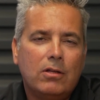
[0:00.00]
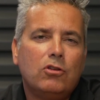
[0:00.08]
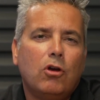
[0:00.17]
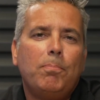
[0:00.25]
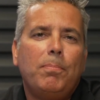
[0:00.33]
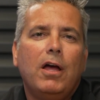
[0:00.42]

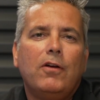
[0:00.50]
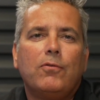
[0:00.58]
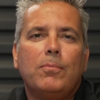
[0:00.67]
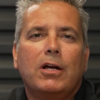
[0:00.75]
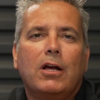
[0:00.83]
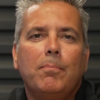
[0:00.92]
Don't buy
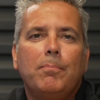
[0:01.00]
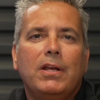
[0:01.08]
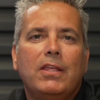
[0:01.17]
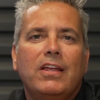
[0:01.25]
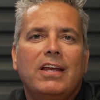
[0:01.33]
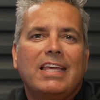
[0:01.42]
from a
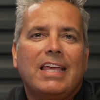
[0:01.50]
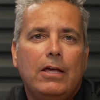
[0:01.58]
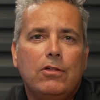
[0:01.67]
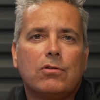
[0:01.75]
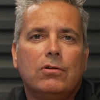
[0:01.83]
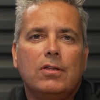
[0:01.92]
company that
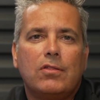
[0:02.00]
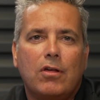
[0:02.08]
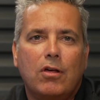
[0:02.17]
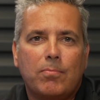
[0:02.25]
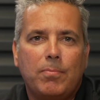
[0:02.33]
occasionally sells